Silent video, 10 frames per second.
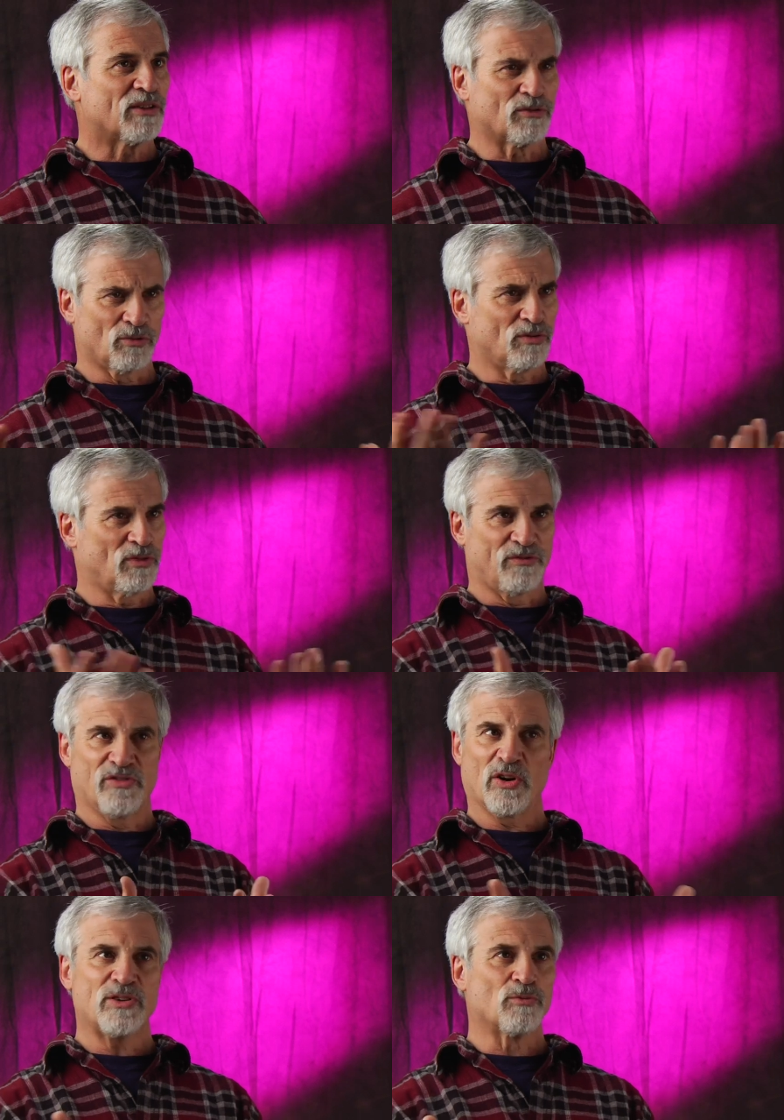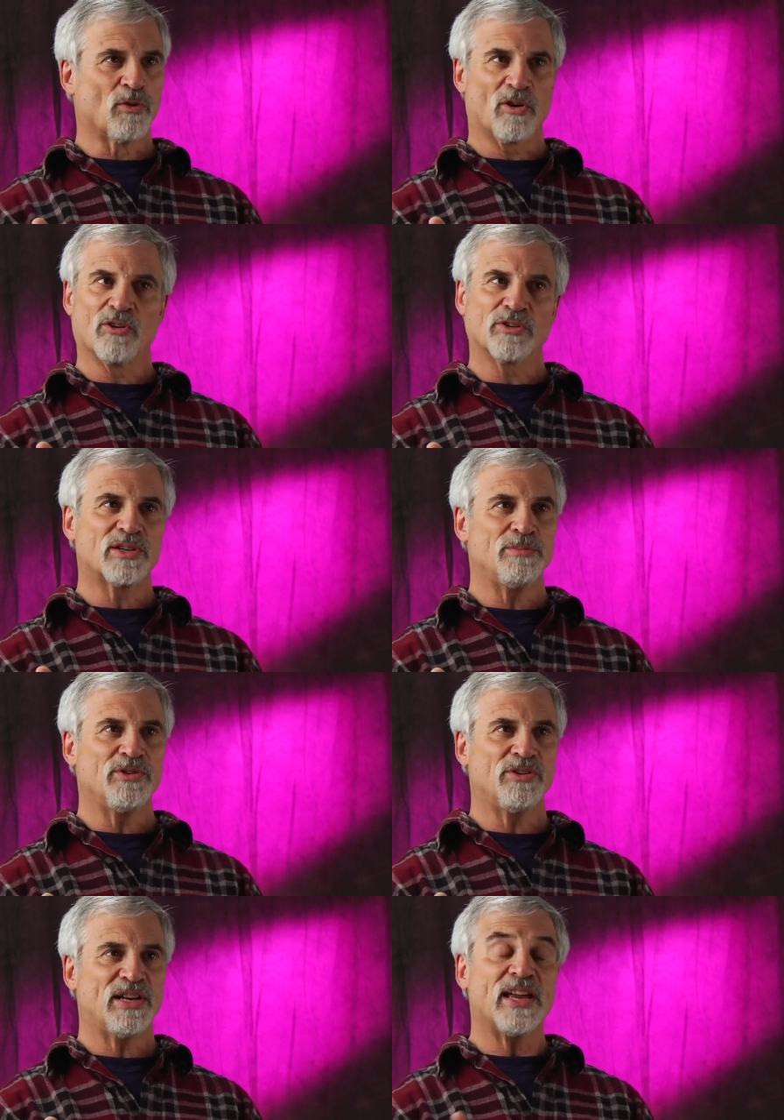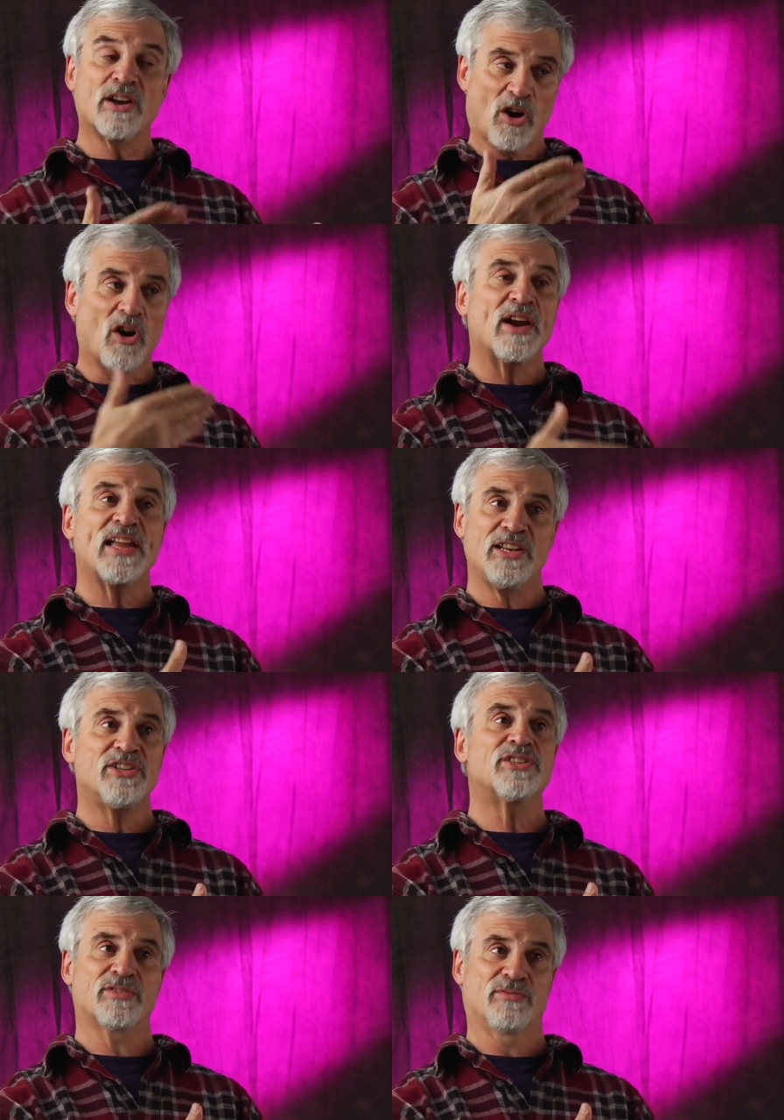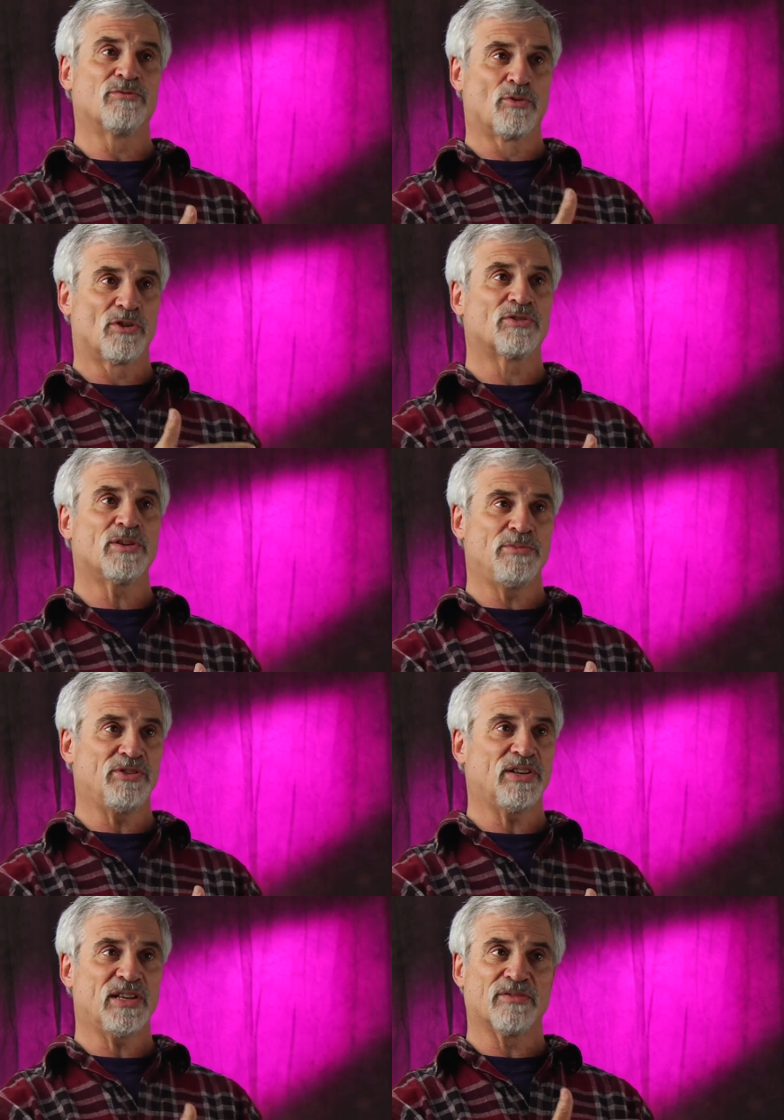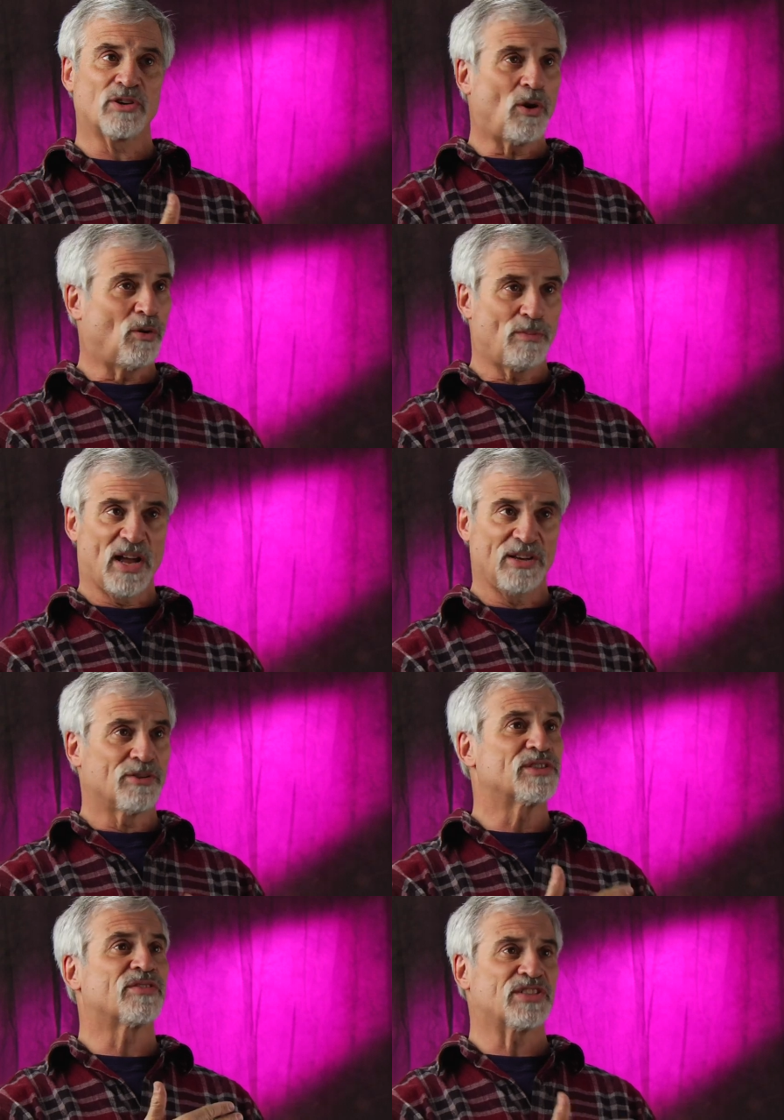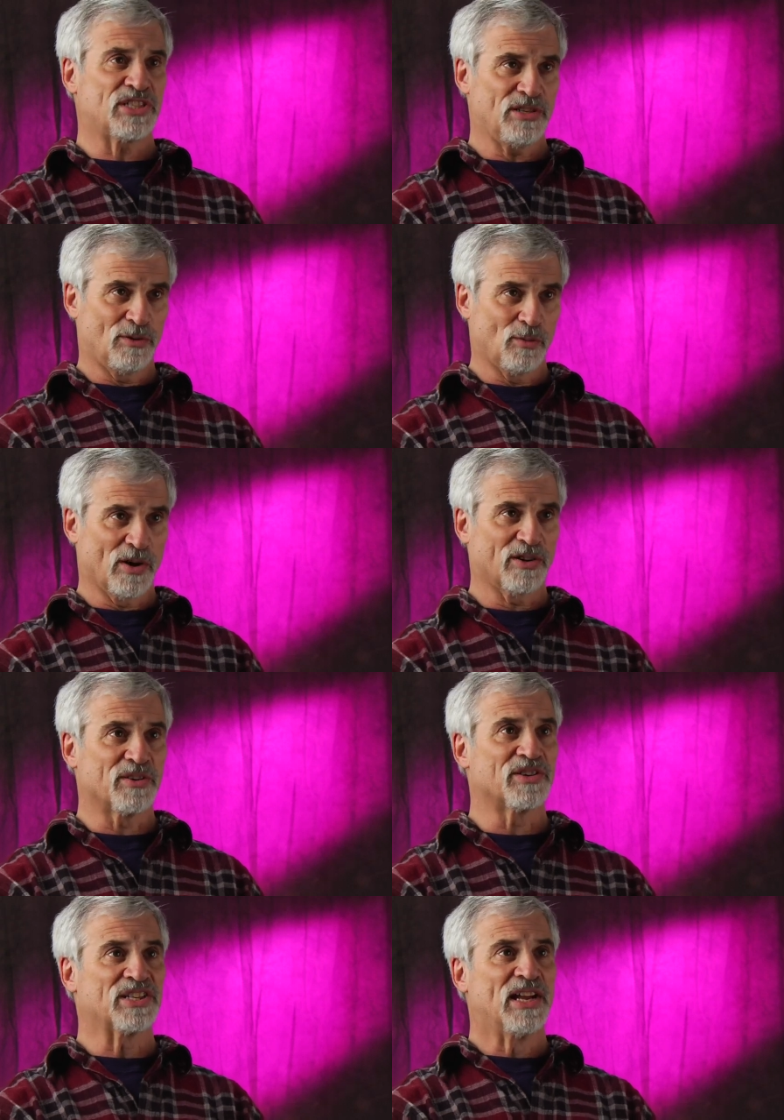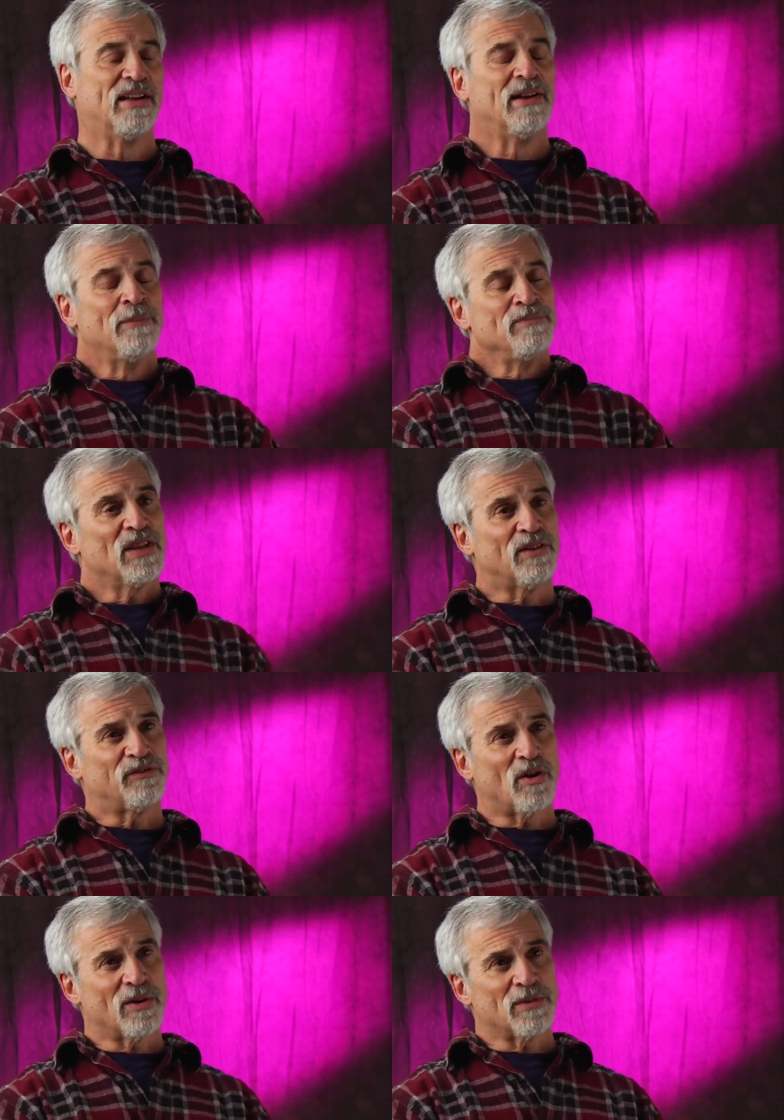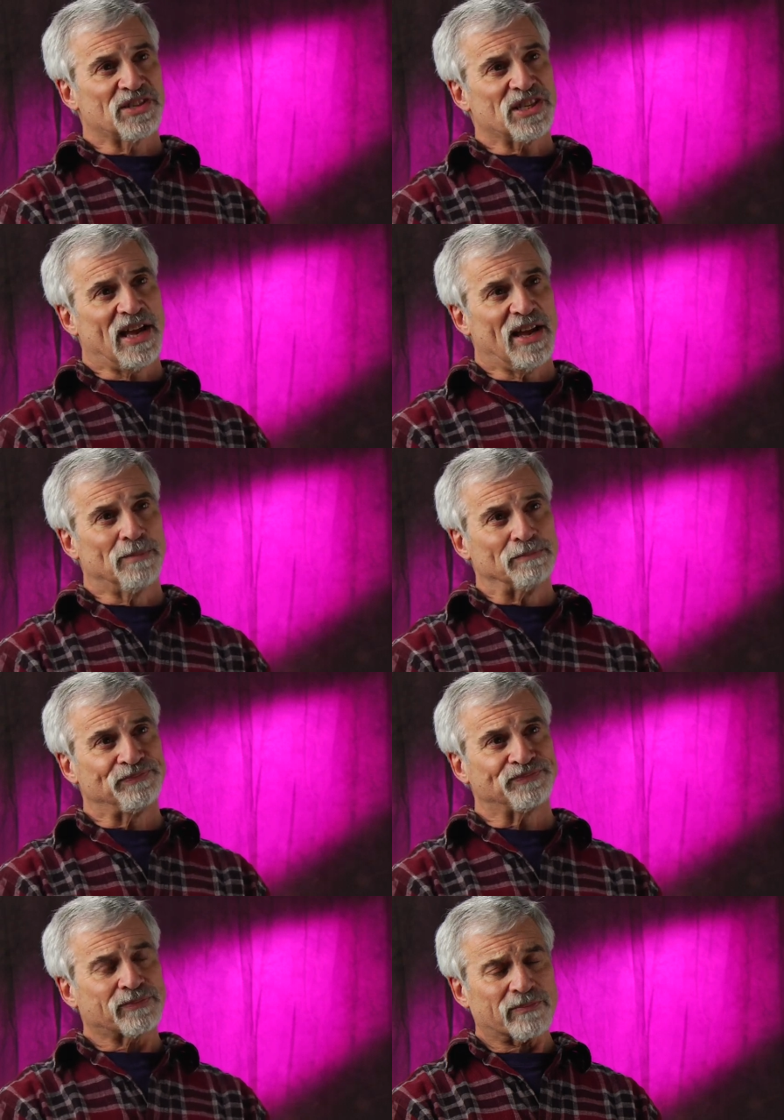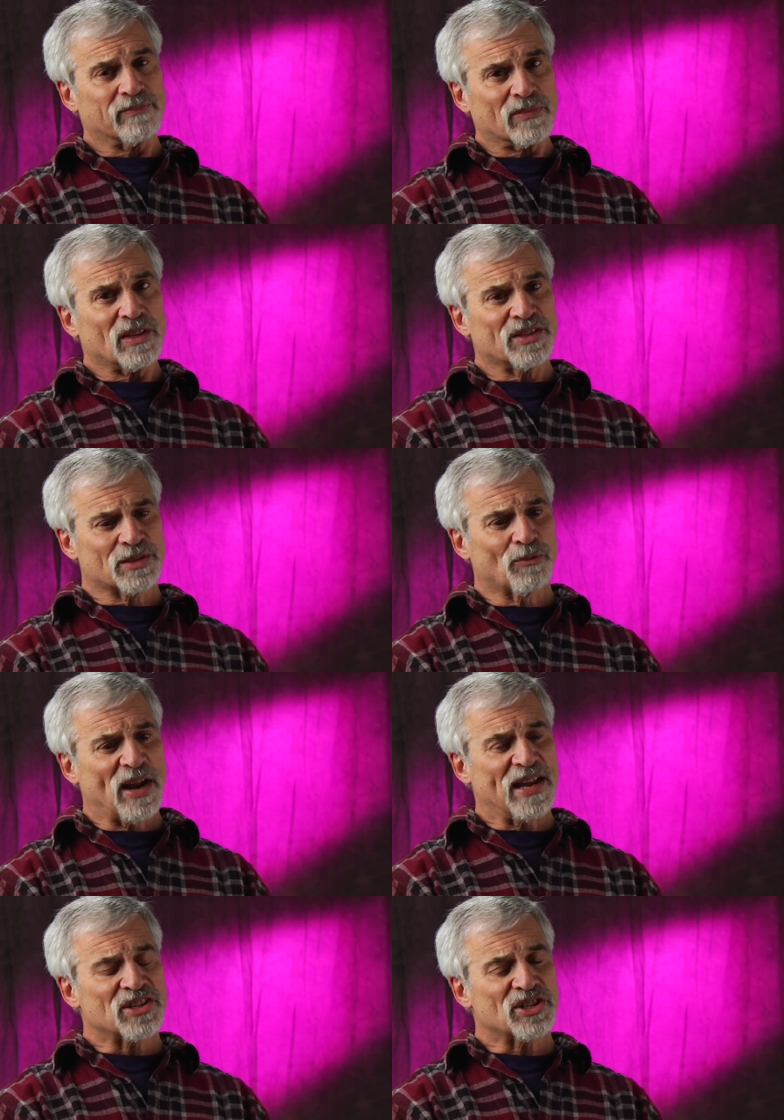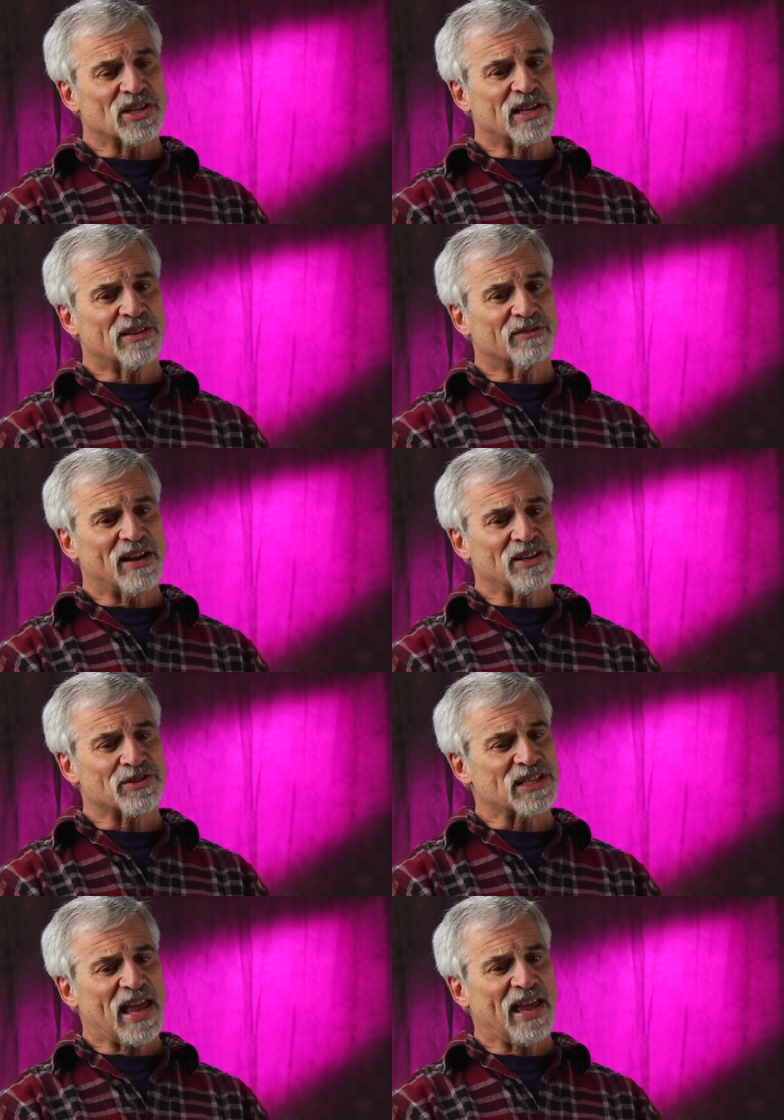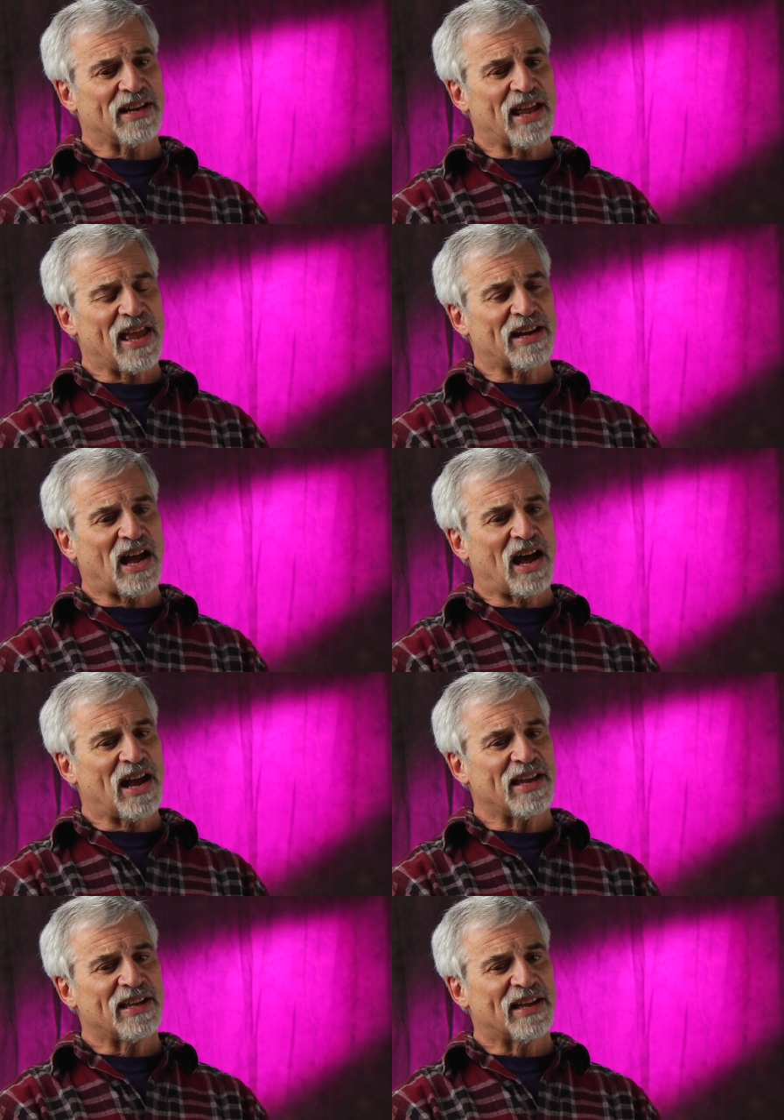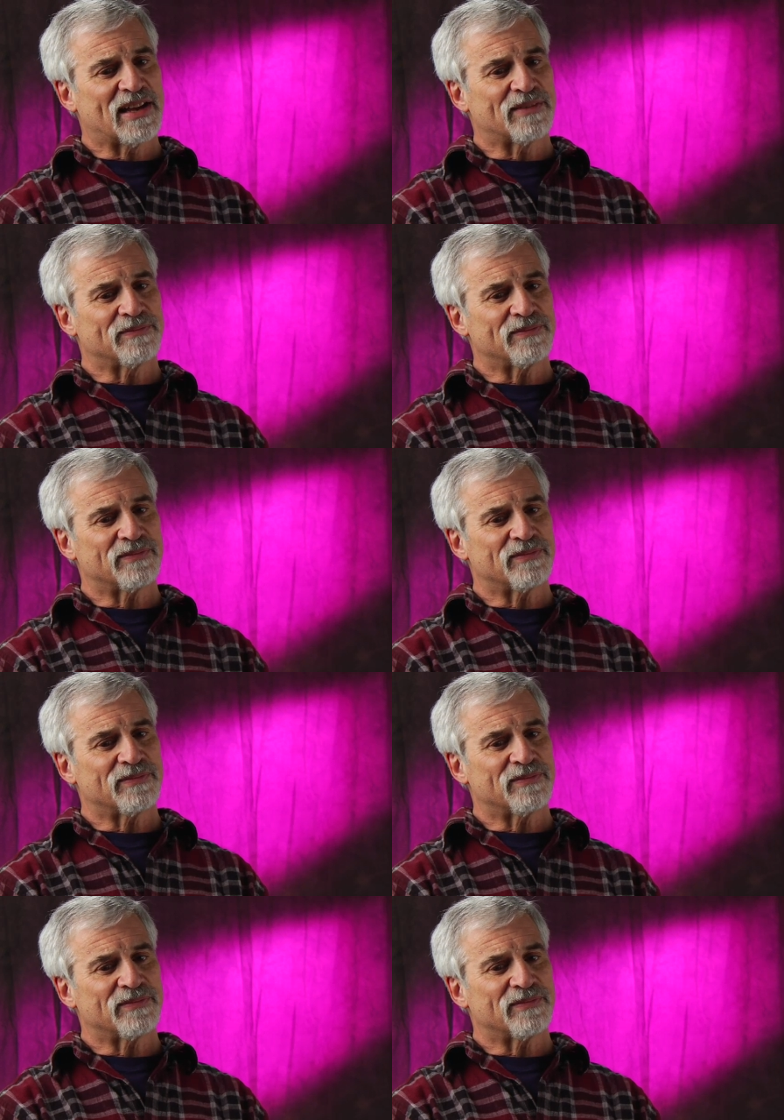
a, a very rural community, and a hard-edged rural community of coal miners, of steel workers, of farmers, um, some ranch uh, ranchers, and and I uh,